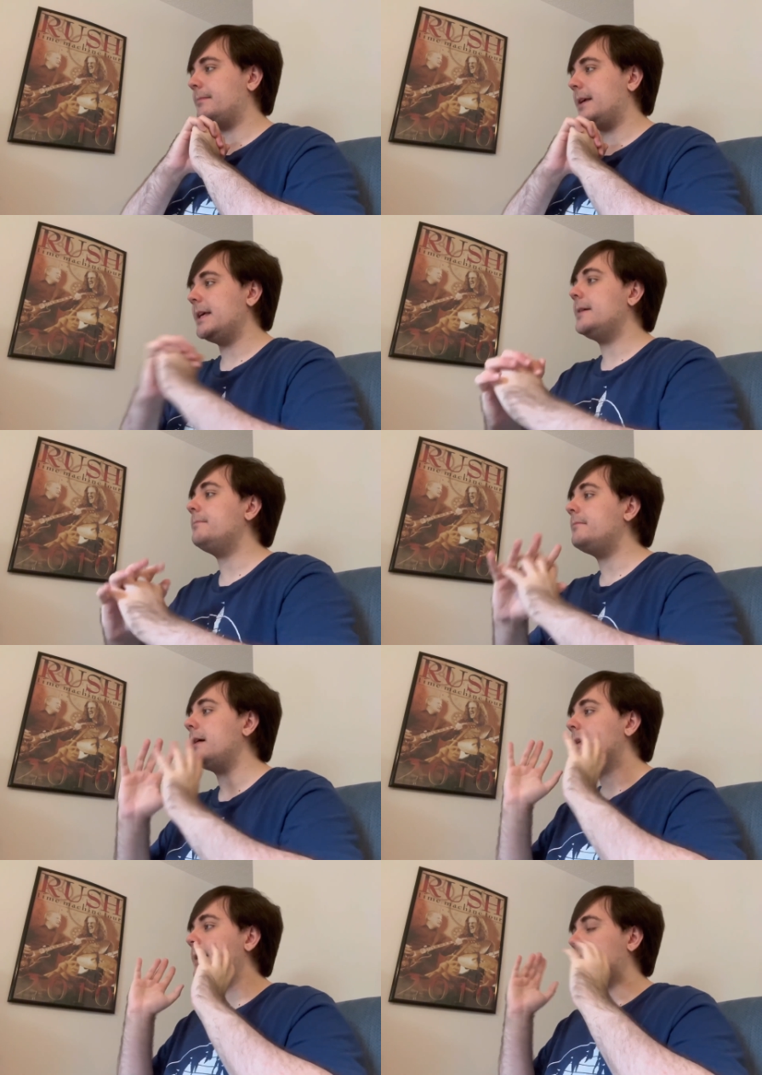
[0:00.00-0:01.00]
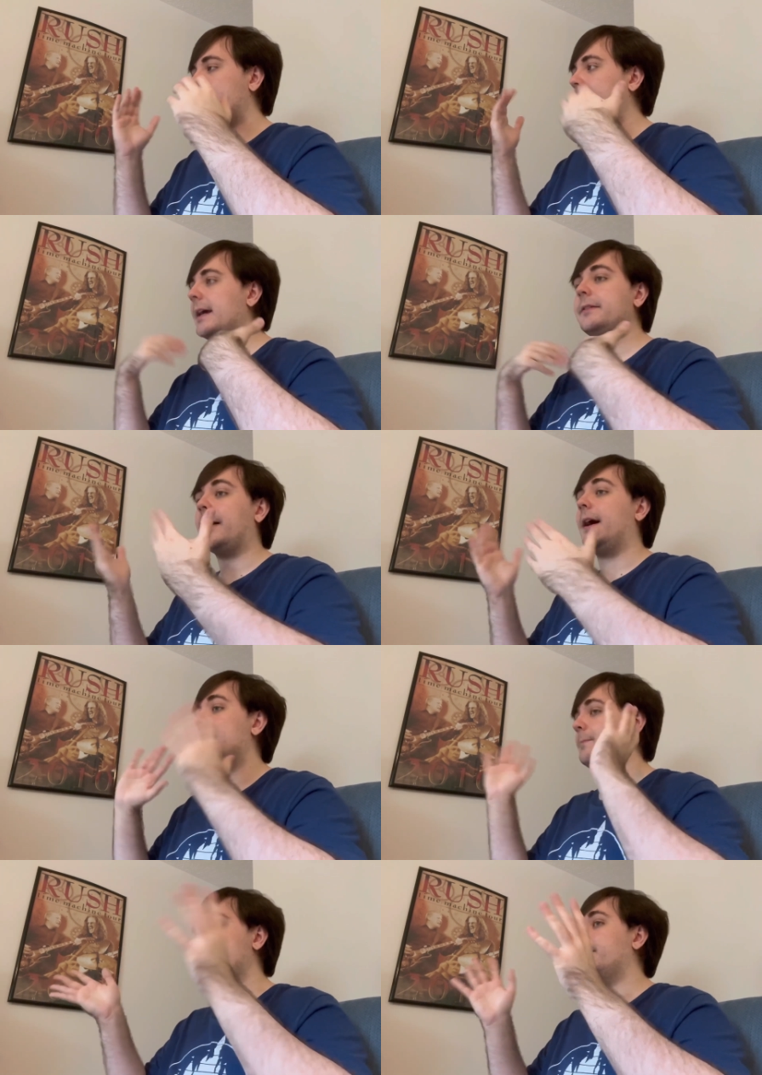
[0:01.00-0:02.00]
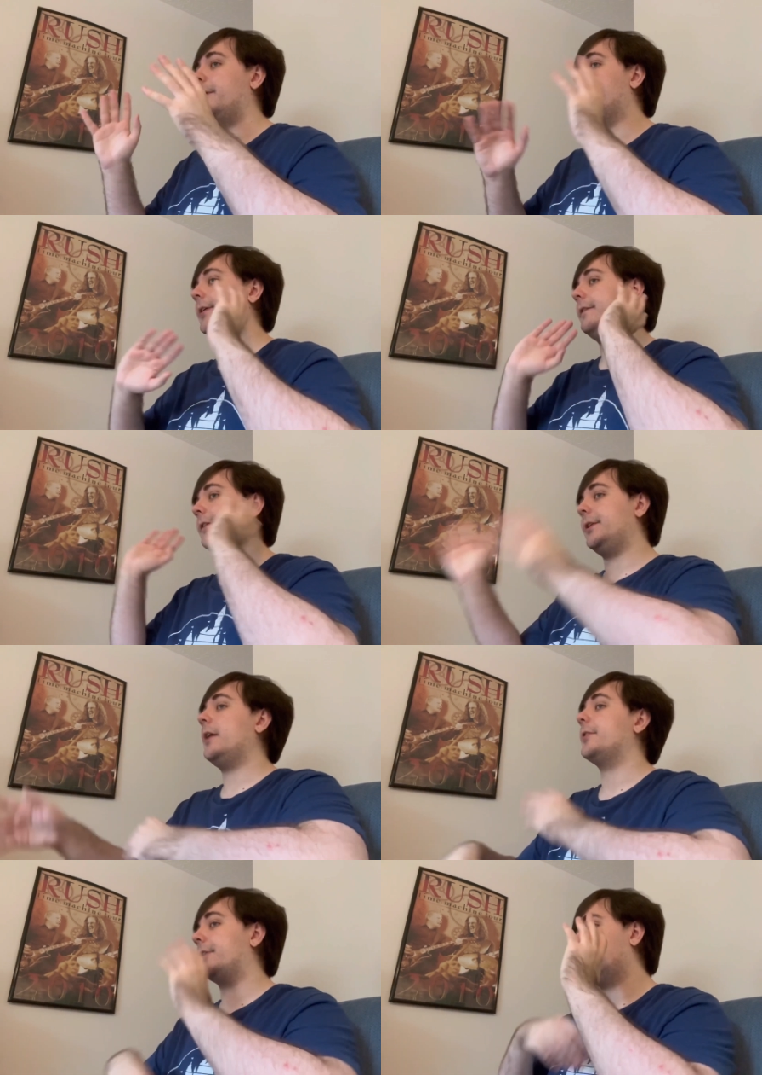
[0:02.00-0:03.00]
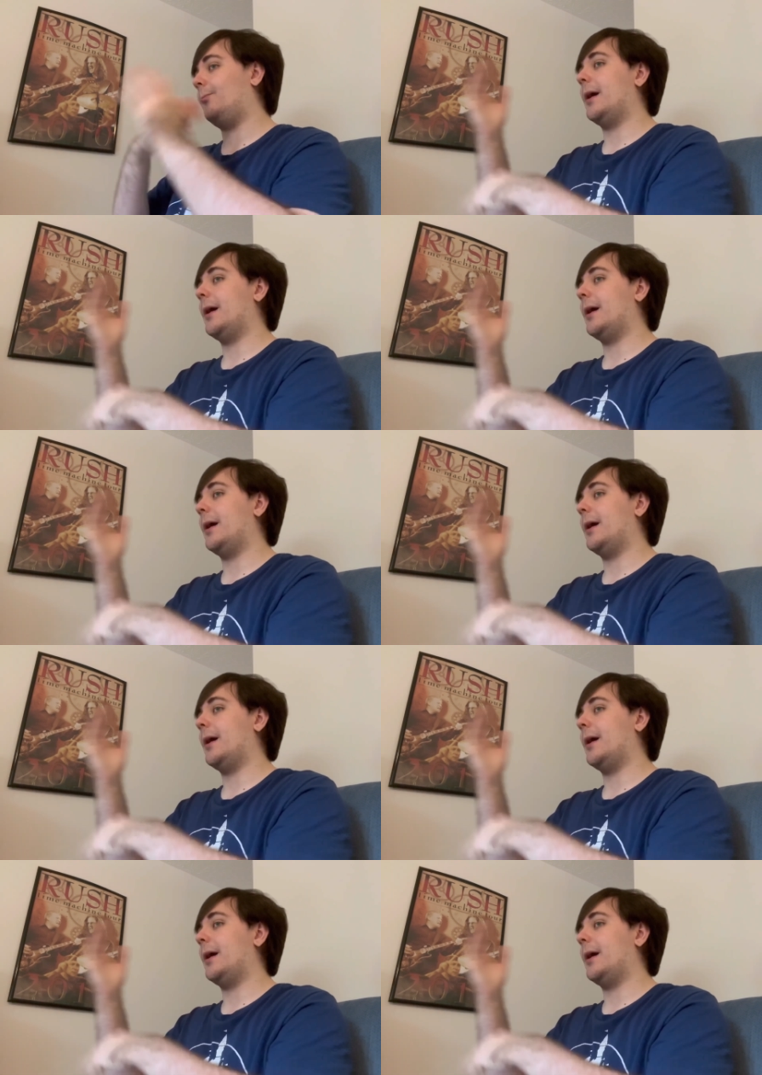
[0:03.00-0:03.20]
him and I being a part of another